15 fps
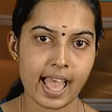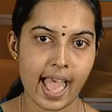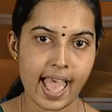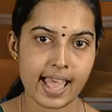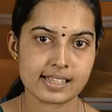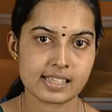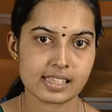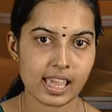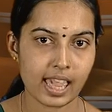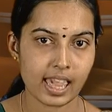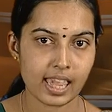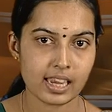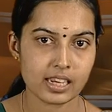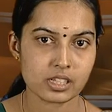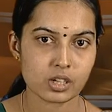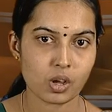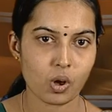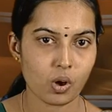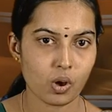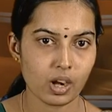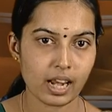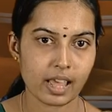as 8
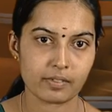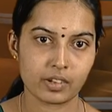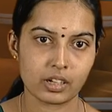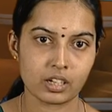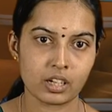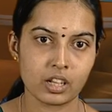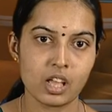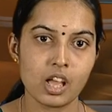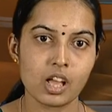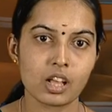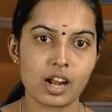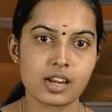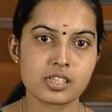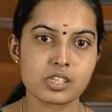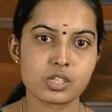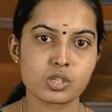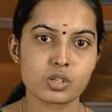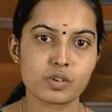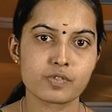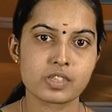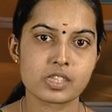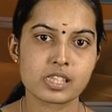or 11 consists
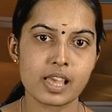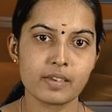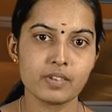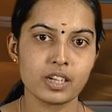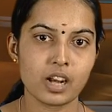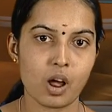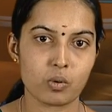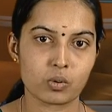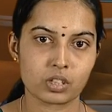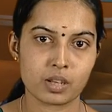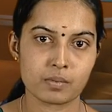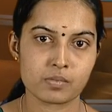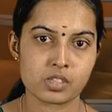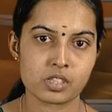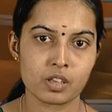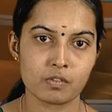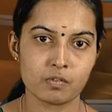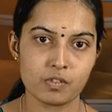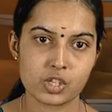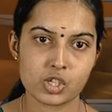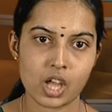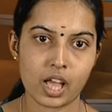of 7 outcomes
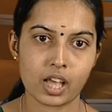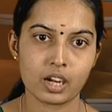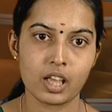which are